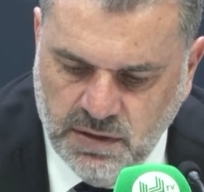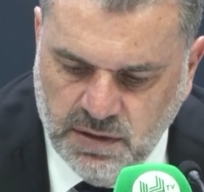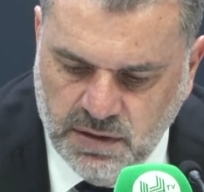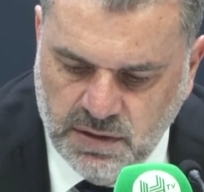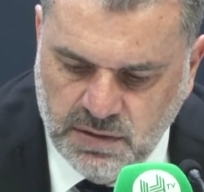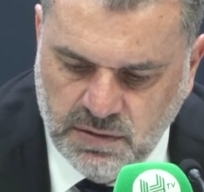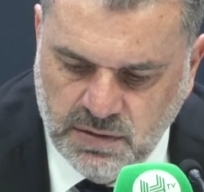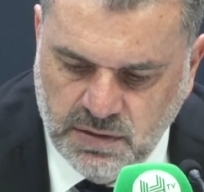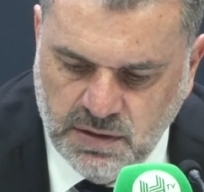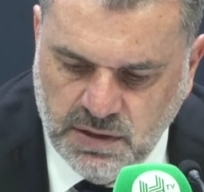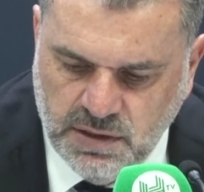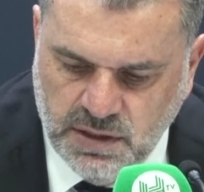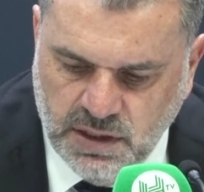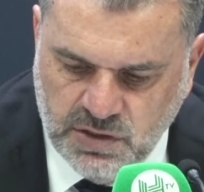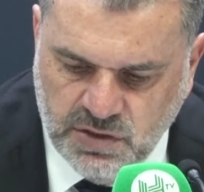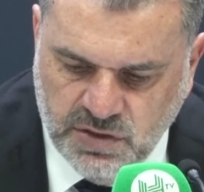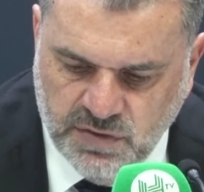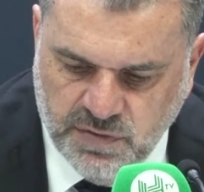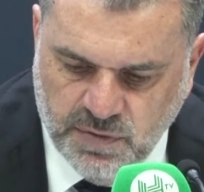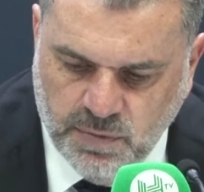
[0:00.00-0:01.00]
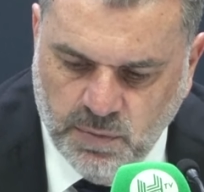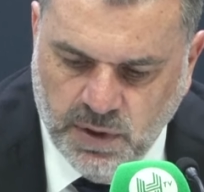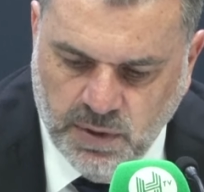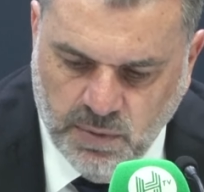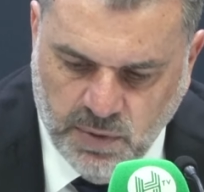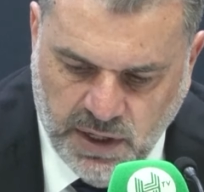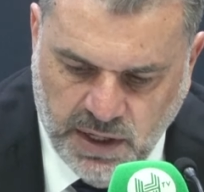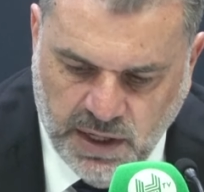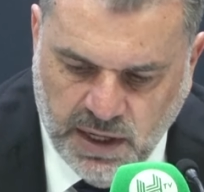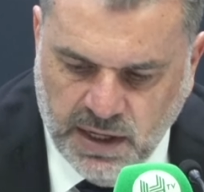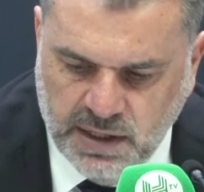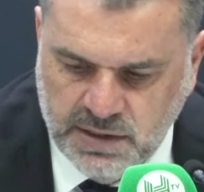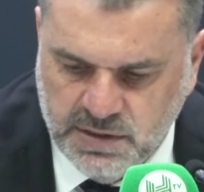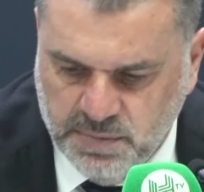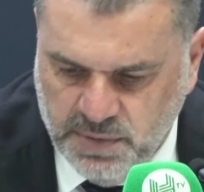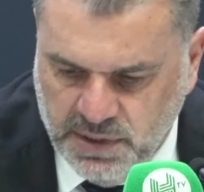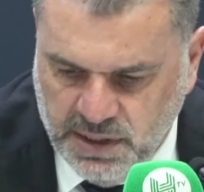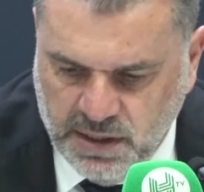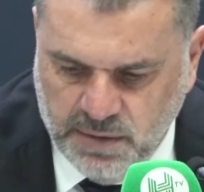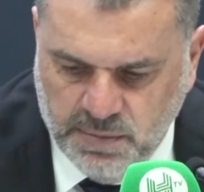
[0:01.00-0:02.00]
that get you from where we are
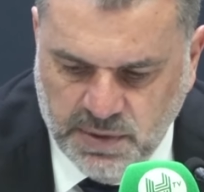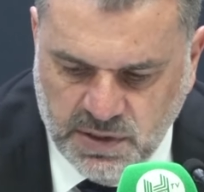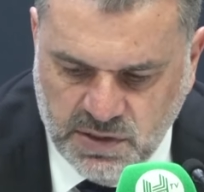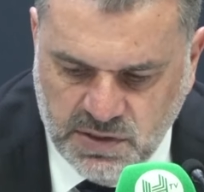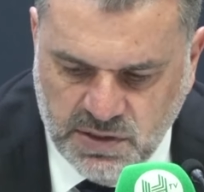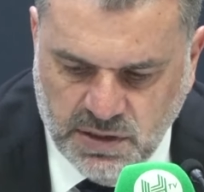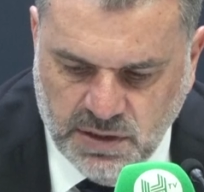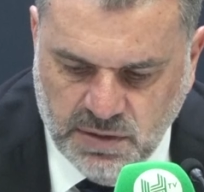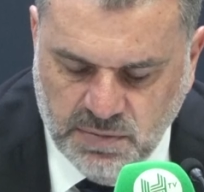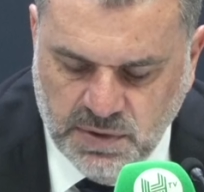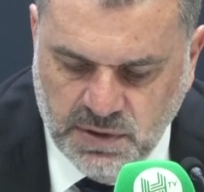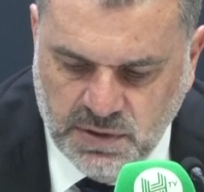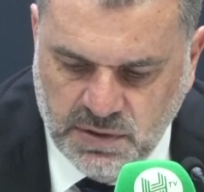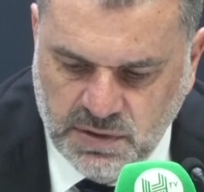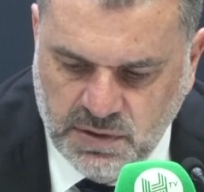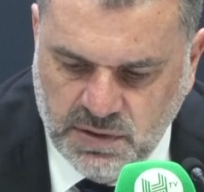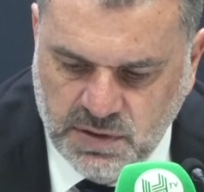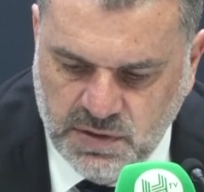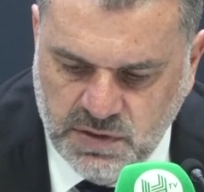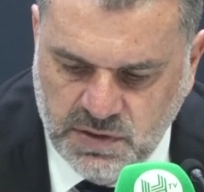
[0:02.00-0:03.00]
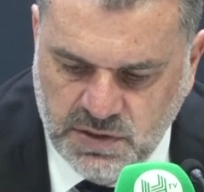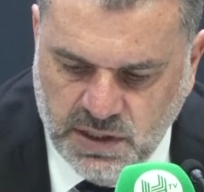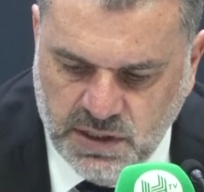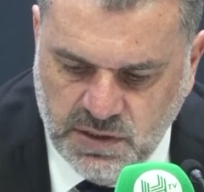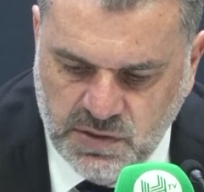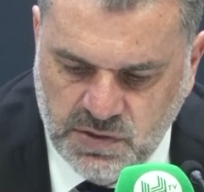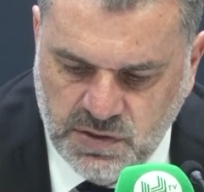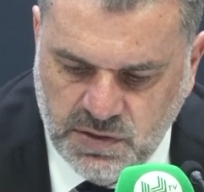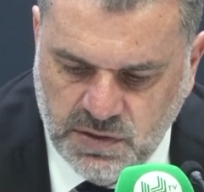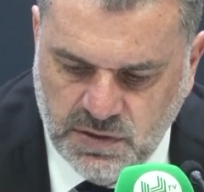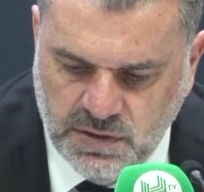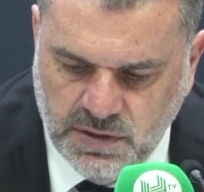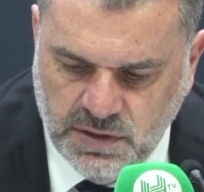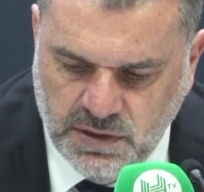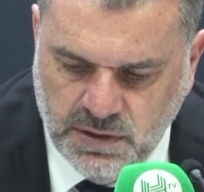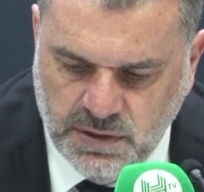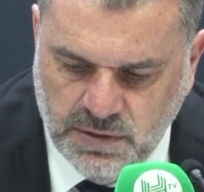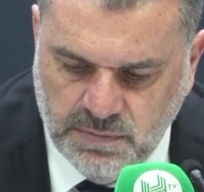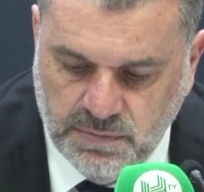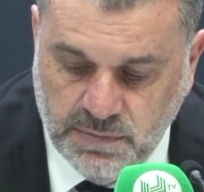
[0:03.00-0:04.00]
to becoming a team that contends, and
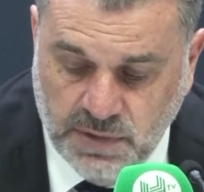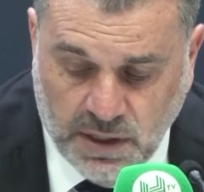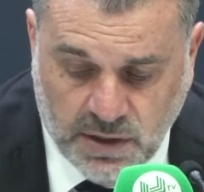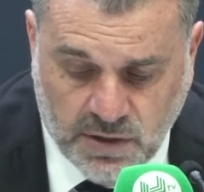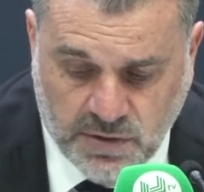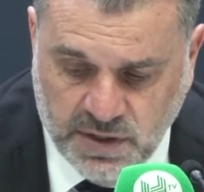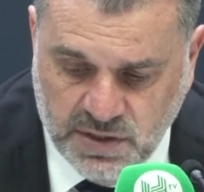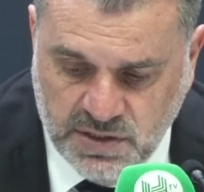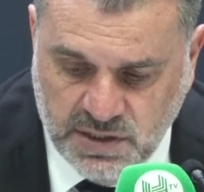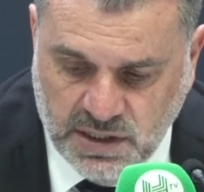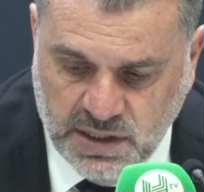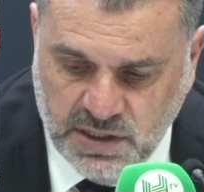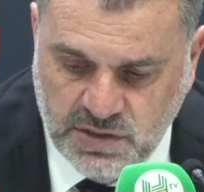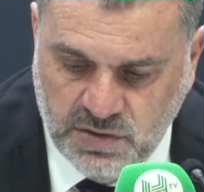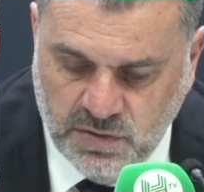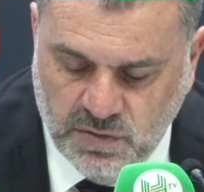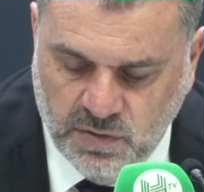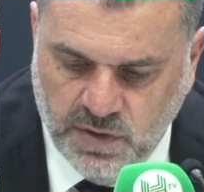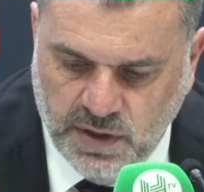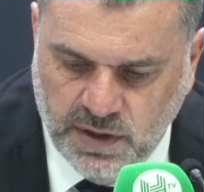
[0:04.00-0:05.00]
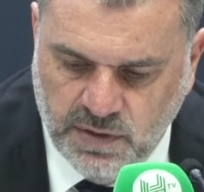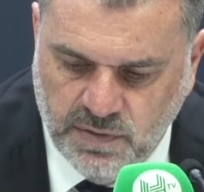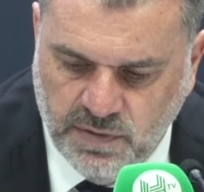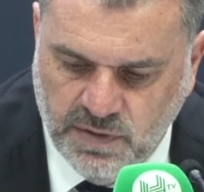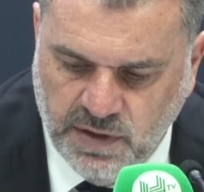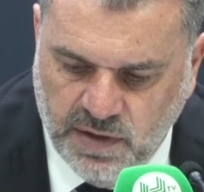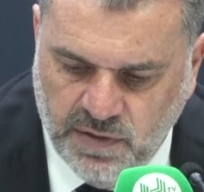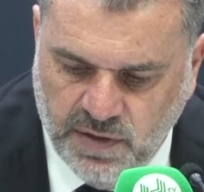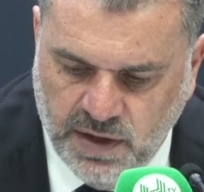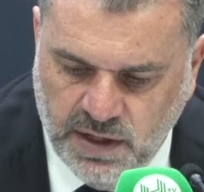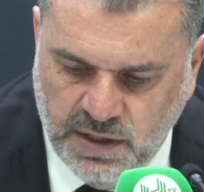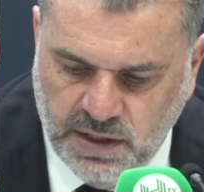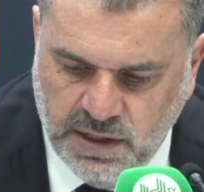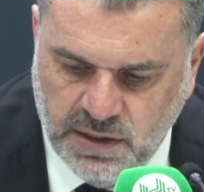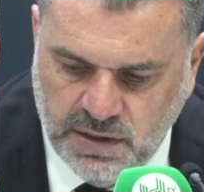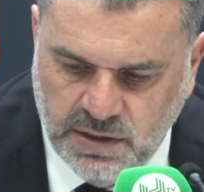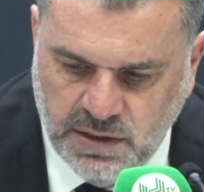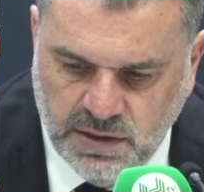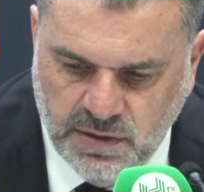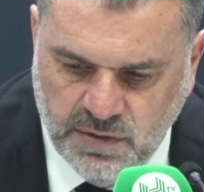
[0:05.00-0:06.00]
um, yeah, credit to Arsenal, they're, they're there
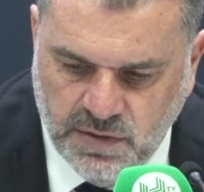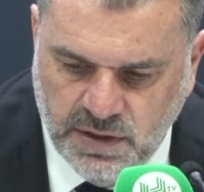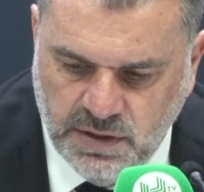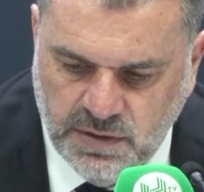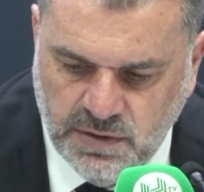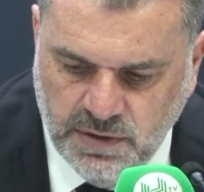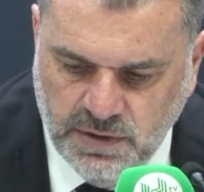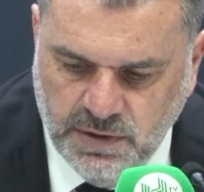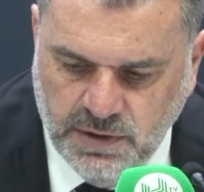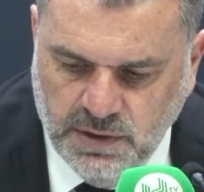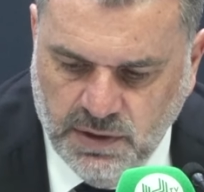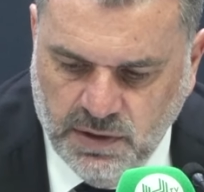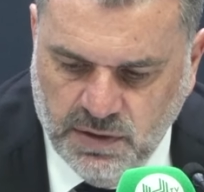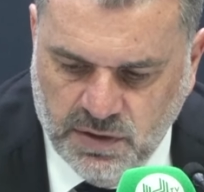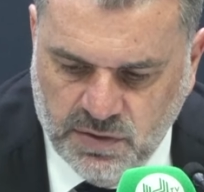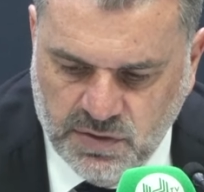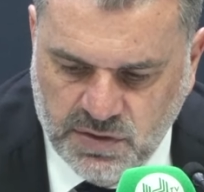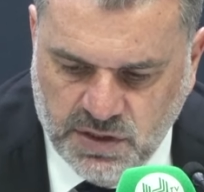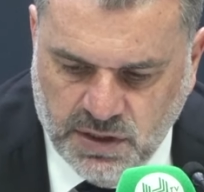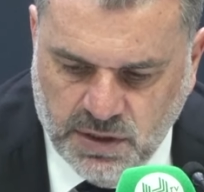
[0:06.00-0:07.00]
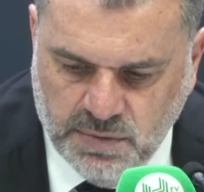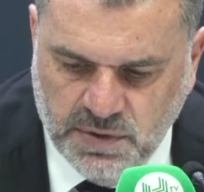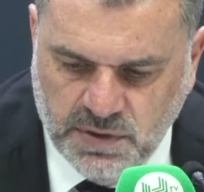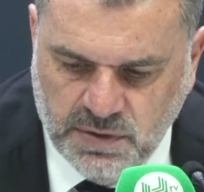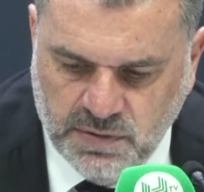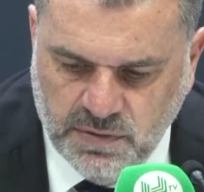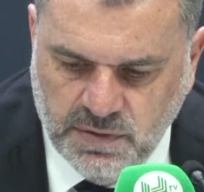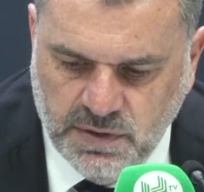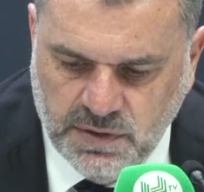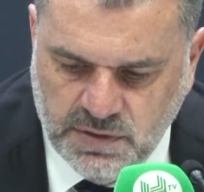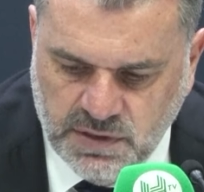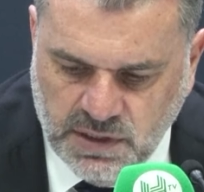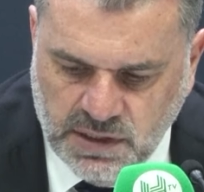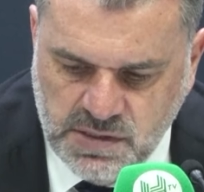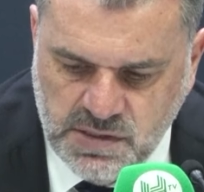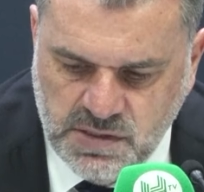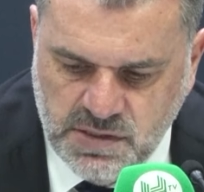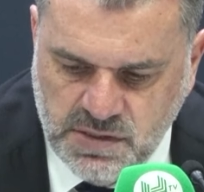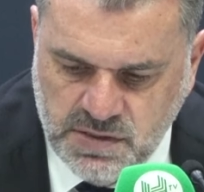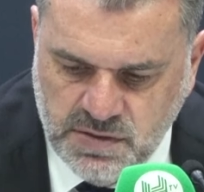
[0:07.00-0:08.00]
now, you know, they, they're a team that, that
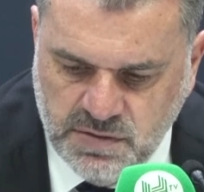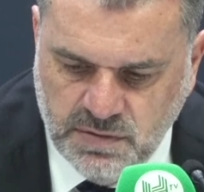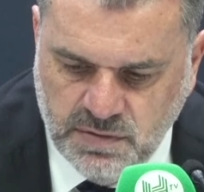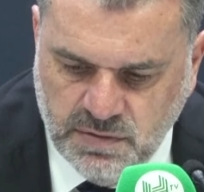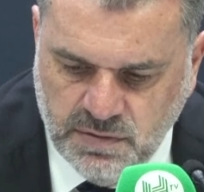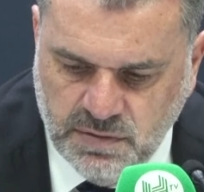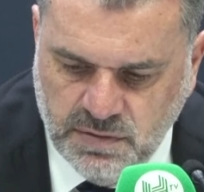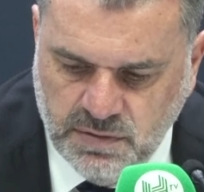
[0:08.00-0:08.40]
does